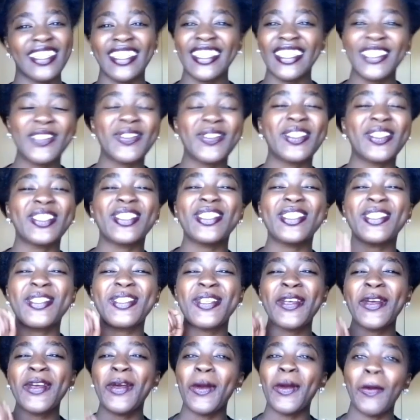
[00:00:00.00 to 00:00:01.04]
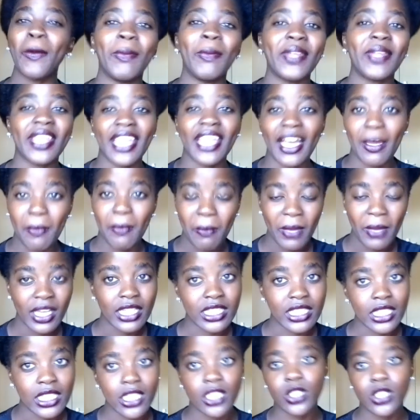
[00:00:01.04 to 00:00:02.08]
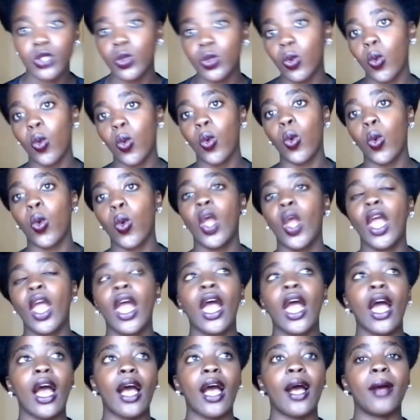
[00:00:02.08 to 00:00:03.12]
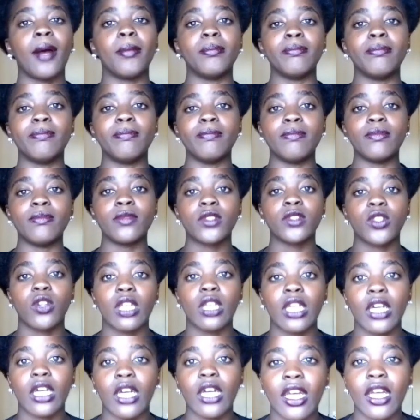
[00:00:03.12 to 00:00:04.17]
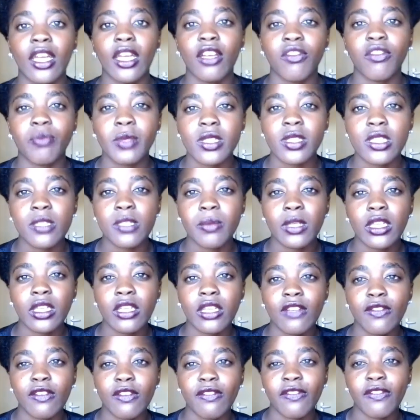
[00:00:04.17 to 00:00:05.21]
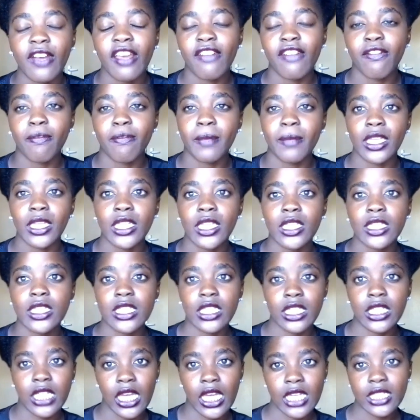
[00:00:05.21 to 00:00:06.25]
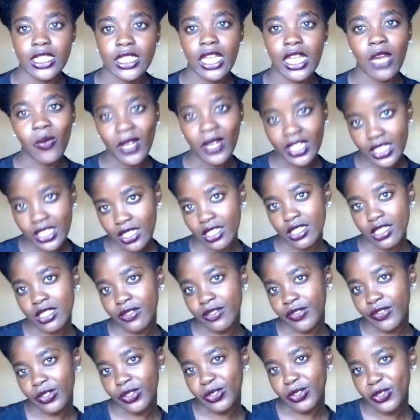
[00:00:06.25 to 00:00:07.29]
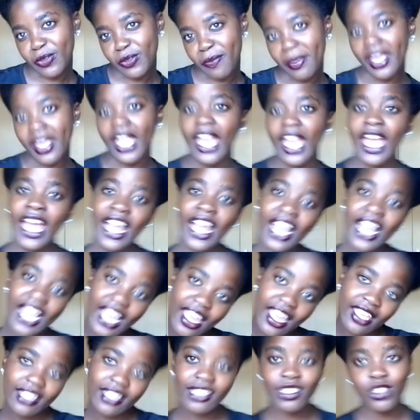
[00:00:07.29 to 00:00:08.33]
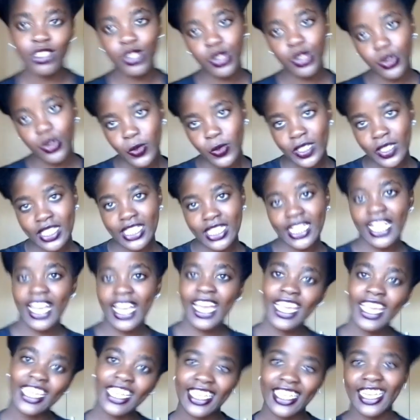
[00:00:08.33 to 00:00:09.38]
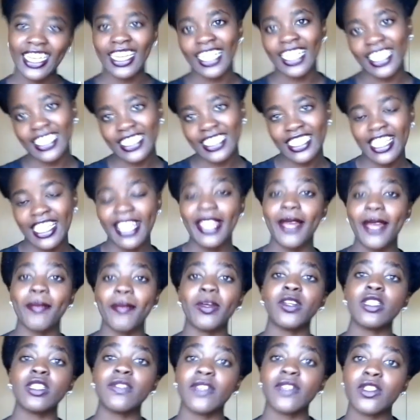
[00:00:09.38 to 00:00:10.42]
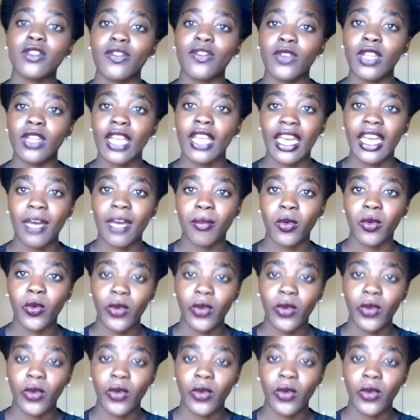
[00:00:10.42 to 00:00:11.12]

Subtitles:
It will just be amazing. So, Nona, I have been speaking for 5 minutes. Yes, I wanted this video to be kinda short, kinda nice. Because first of all, I am